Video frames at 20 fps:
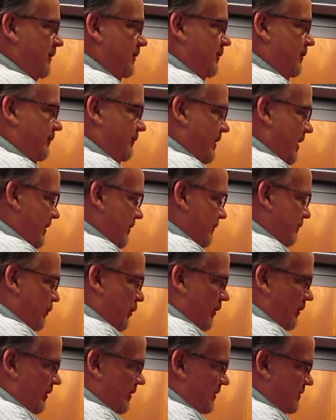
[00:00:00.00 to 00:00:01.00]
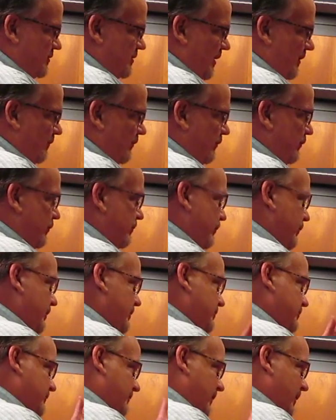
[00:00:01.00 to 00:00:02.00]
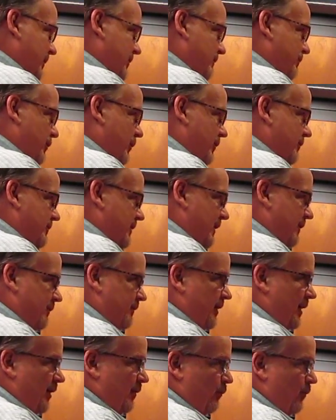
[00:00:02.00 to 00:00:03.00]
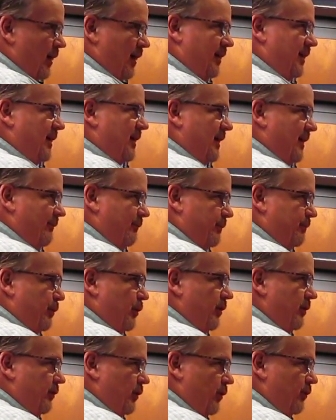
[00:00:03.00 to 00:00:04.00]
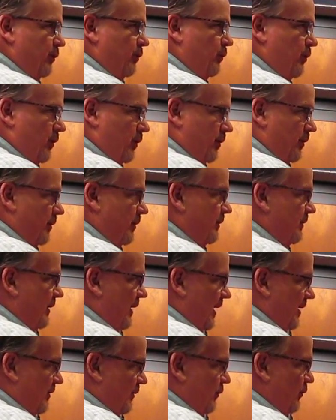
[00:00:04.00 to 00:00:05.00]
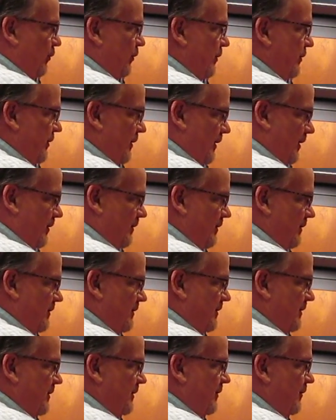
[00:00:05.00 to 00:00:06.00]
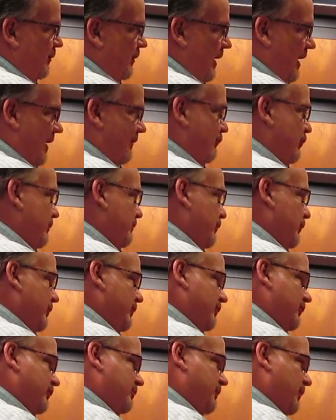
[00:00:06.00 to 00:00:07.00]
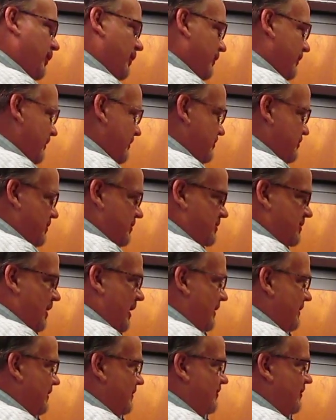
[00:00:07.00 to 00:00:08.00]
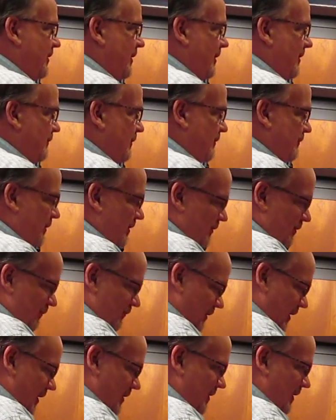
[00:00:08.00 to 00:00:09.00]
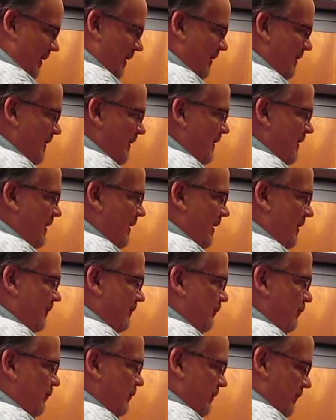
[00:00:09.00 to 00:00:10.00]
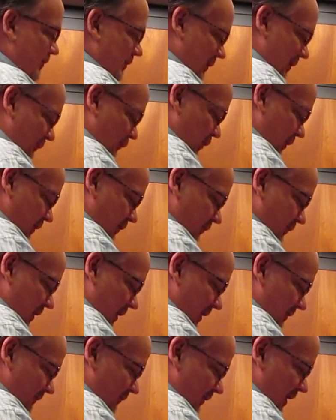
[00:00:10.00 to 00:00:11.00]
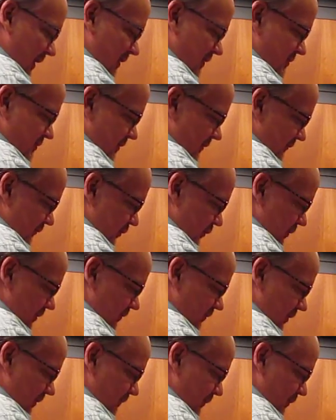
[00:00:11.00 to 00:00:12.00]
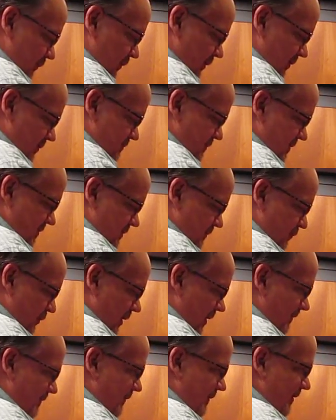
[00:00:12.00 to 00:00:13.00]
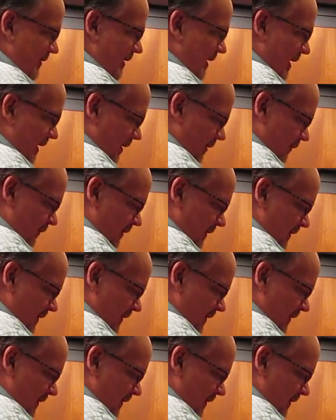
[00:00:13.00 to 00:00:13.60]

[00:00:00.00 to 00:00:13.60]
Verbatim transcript: You've got the park at the James River Bridge. You've got the park downtown. Why not have a park on the water at the north end? We have Newport News Park. It's just not the same. I mean, you've got that. And if we don't take advantage of doing something with this piece of property now,